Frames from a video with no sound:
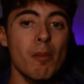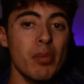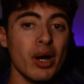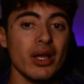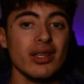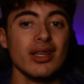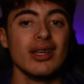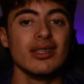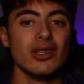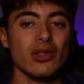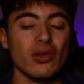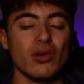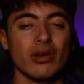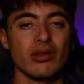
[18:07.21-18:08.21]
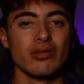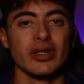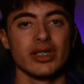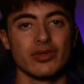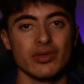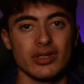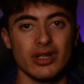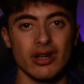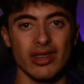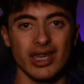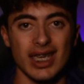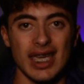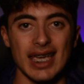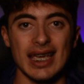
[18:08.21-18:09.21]
But the Lord of the Rings: Return of
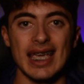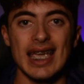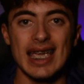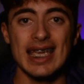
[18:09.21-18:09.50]
the King